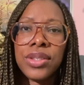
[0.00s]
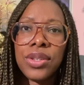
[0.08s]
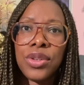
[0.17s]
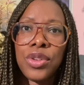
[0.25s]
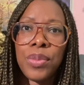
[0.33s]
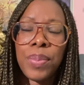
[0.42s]

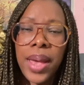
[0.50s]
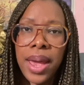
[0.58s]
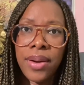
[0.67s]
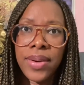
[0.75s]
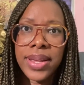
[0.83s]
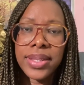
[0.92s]
to
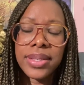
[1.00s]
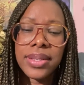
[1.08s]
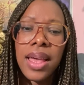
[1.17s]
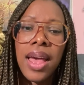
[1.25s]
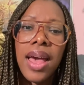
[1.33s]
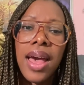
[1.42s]
Paris,
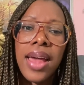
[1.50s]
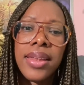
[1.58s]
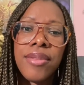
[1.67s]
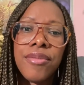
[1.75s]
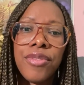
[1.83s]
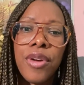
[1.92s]
and
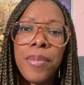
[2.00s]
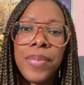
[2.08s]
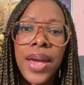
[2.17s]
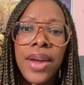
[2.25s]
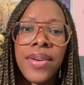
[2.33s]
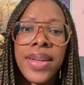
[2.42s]
then from
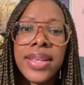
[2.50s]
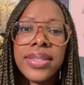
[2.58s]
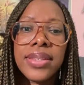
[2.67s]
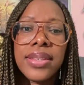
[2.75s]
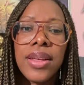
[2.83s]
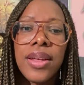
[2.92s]
Paris